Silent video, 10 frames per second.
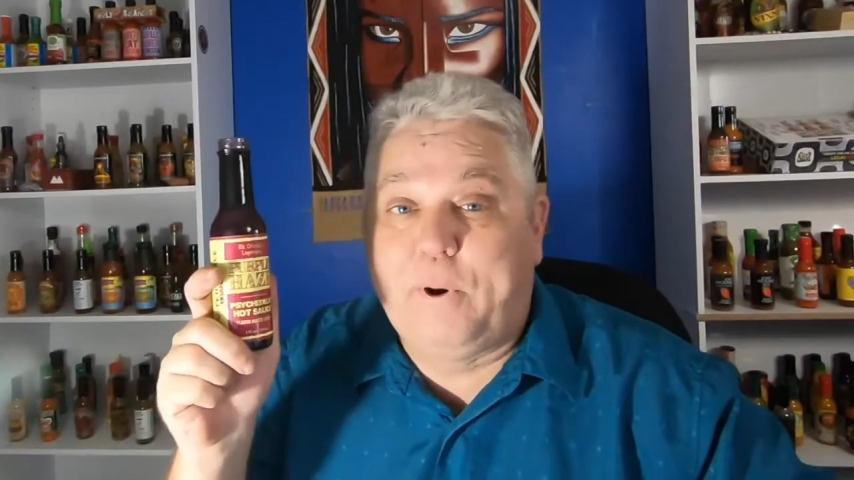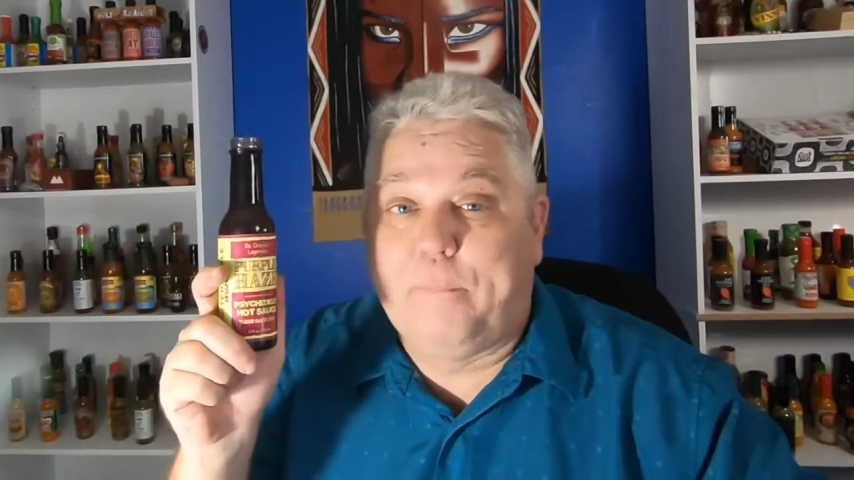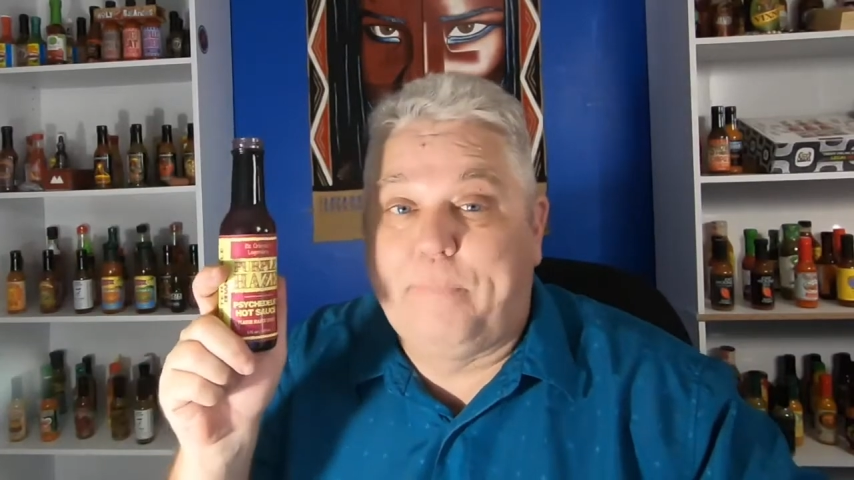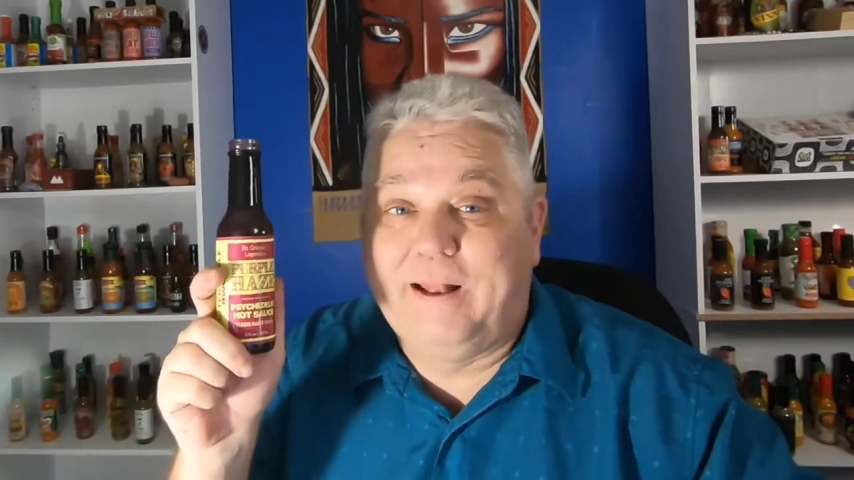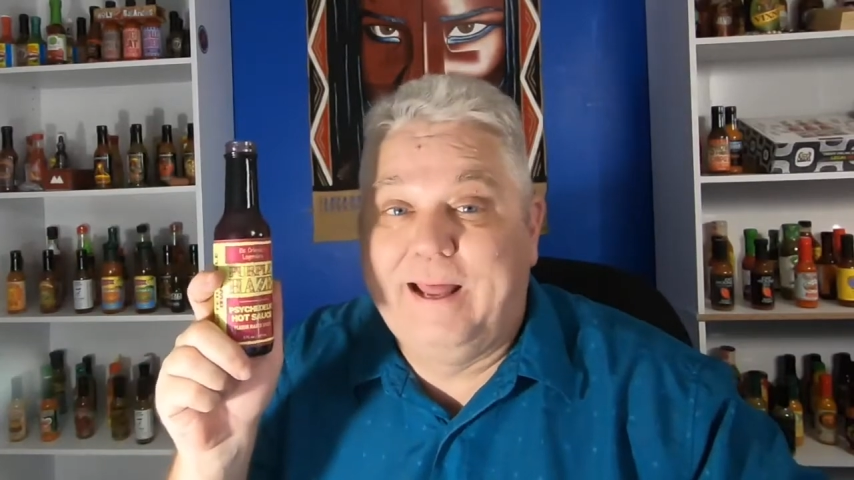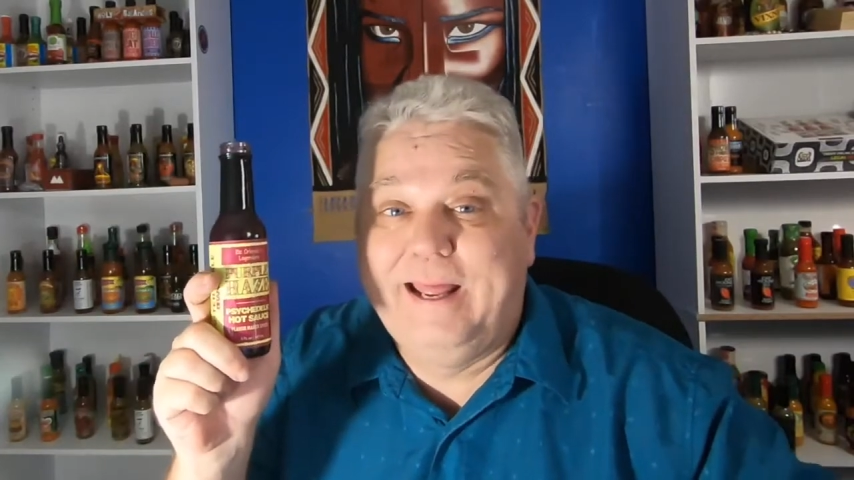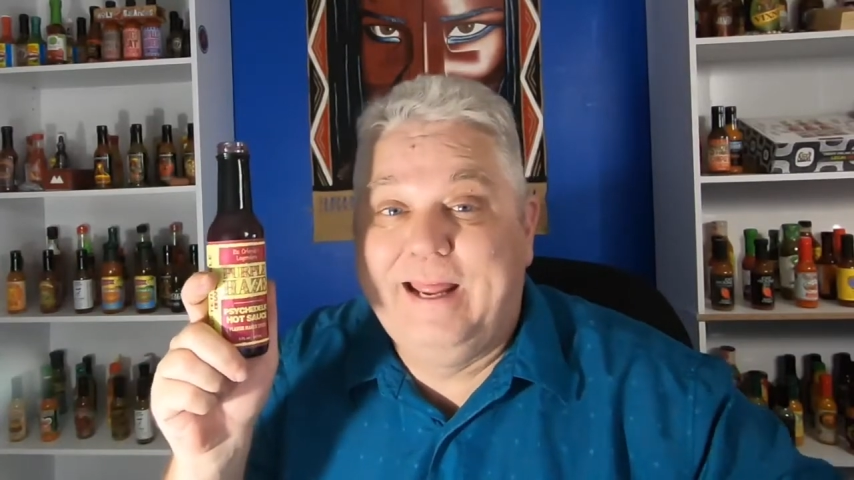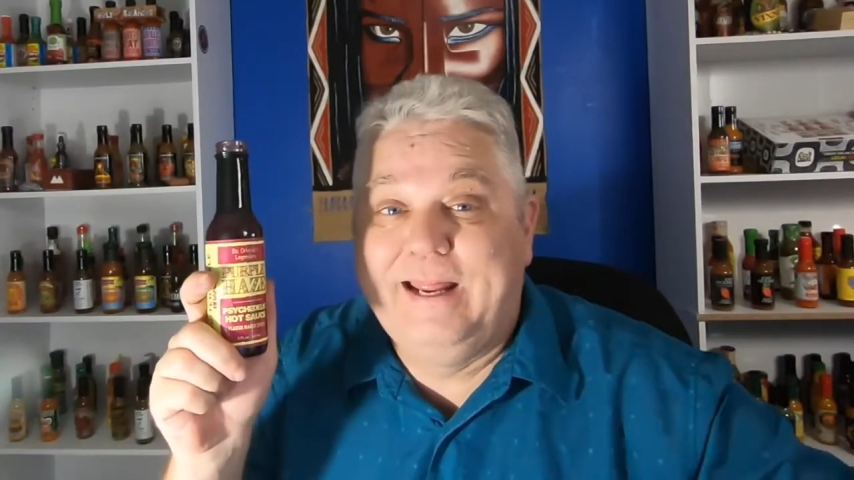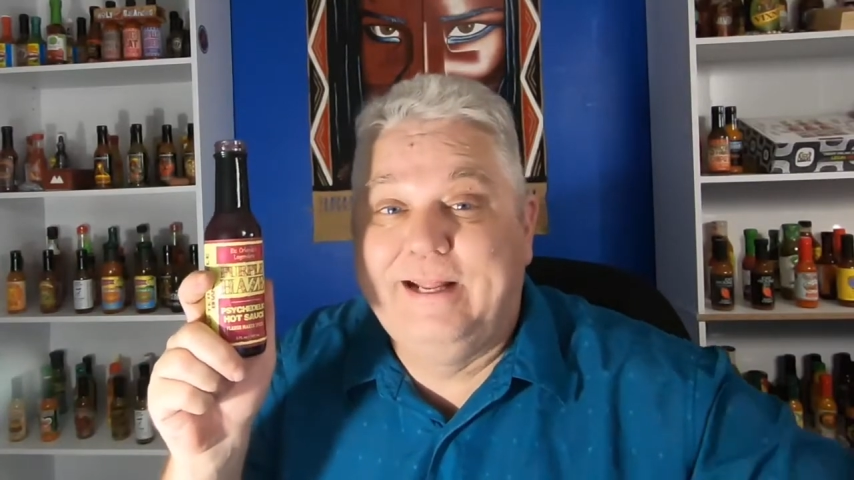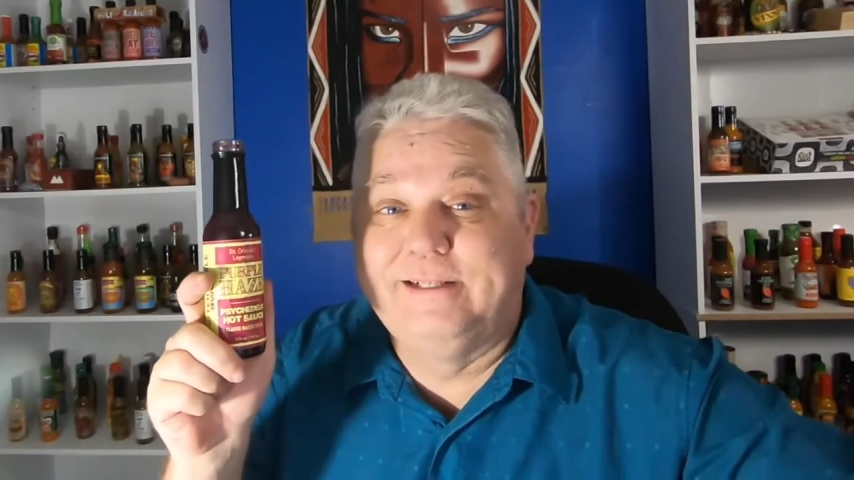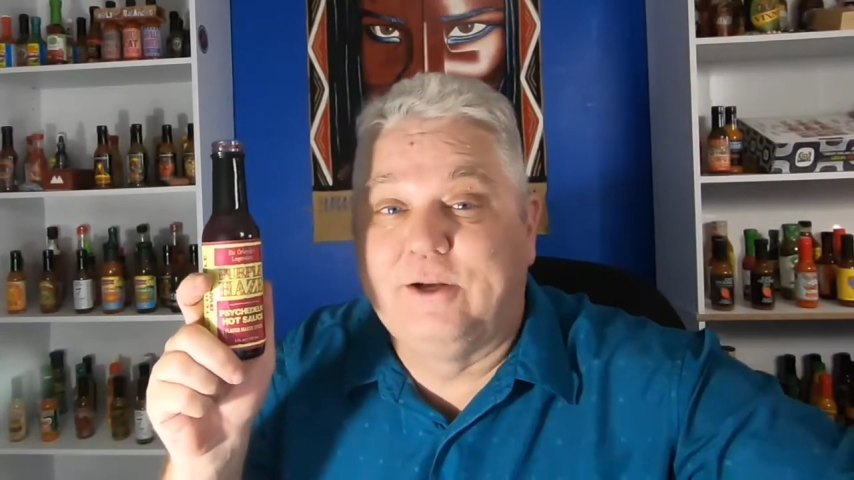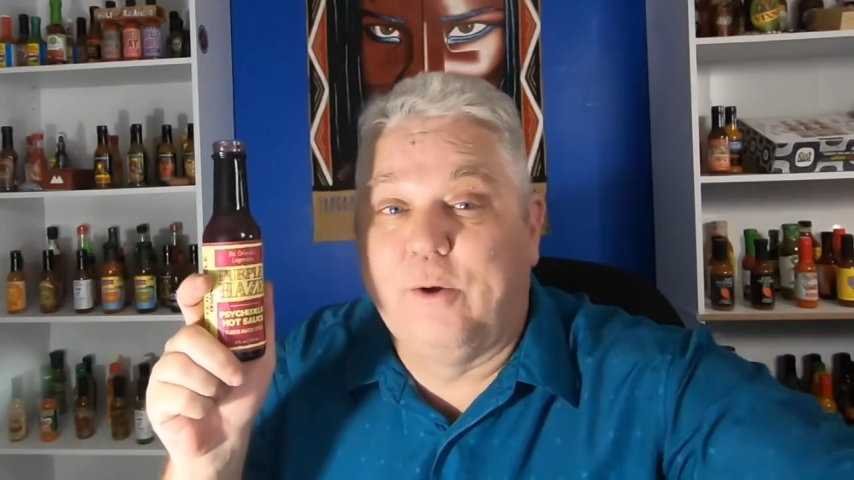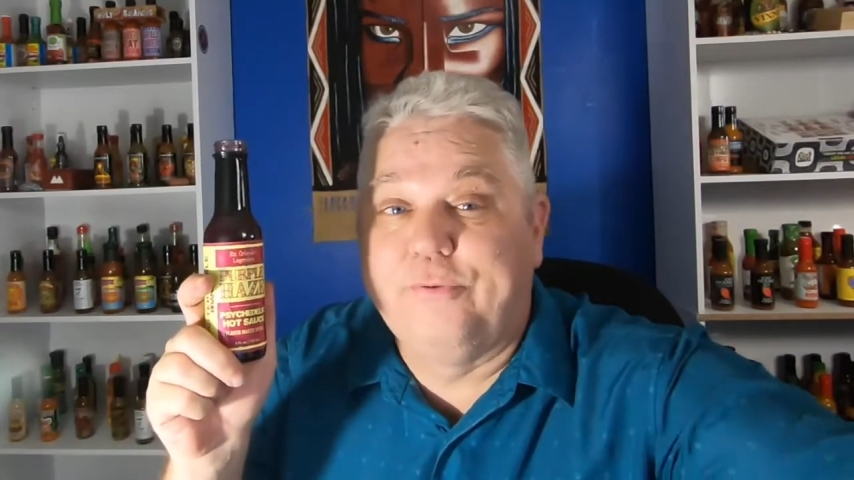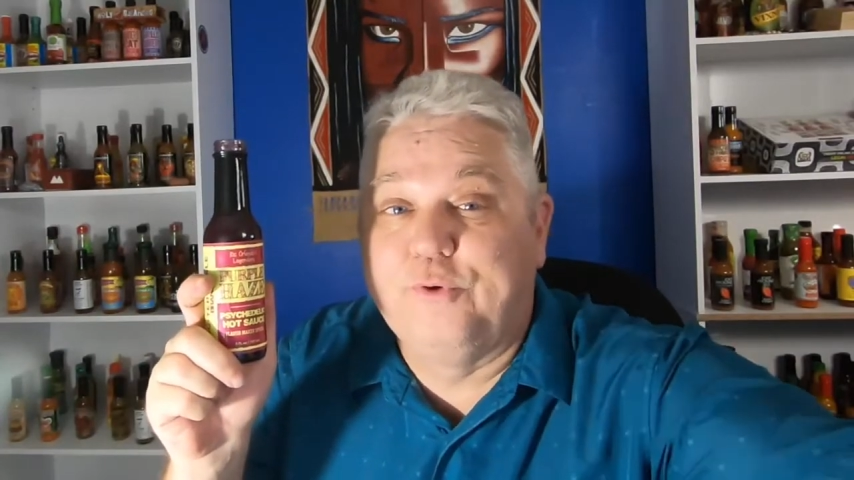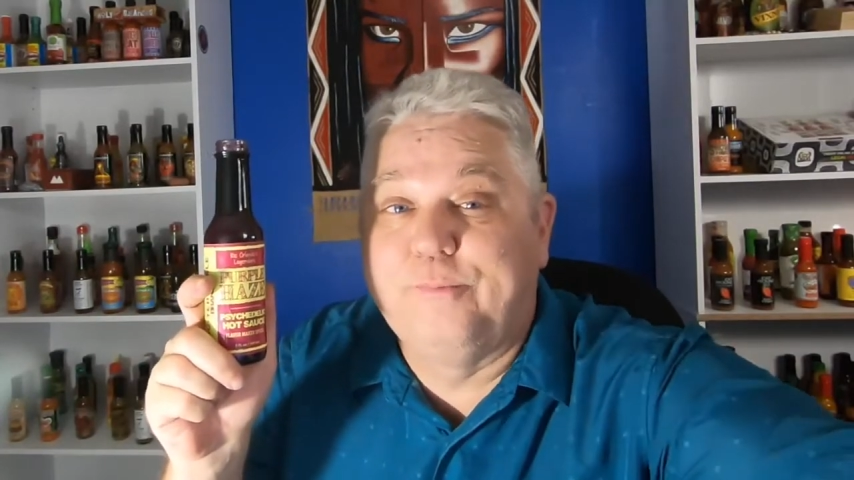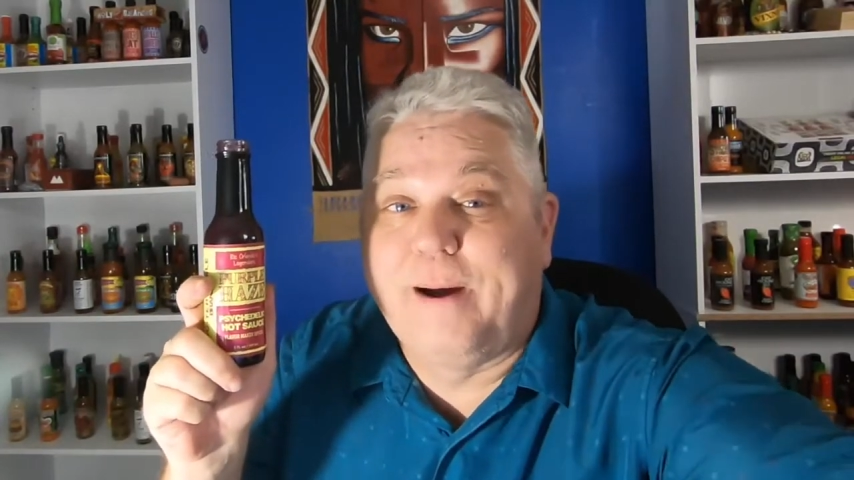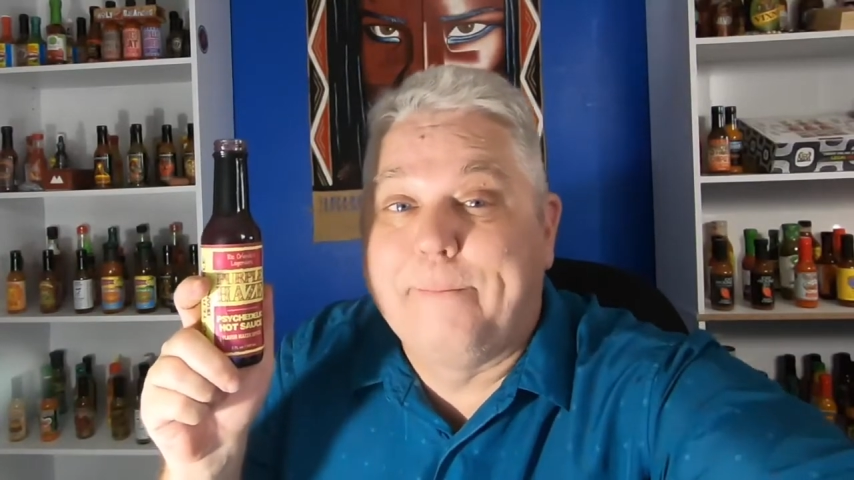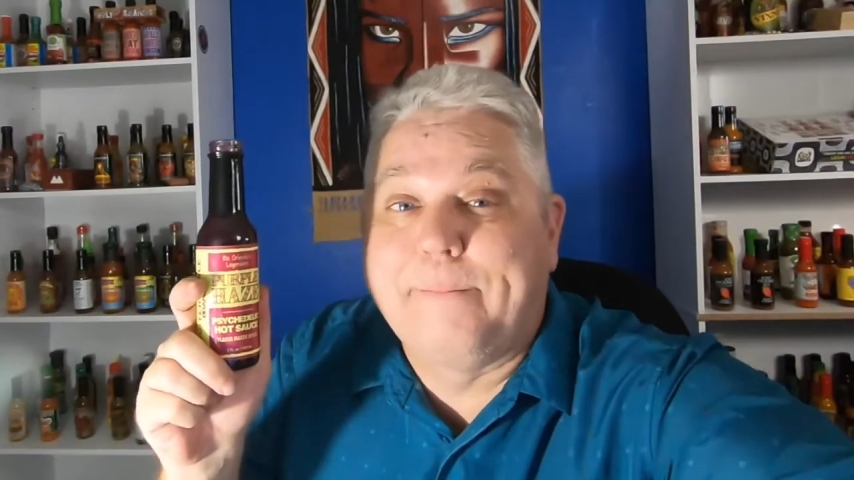purple haze go through my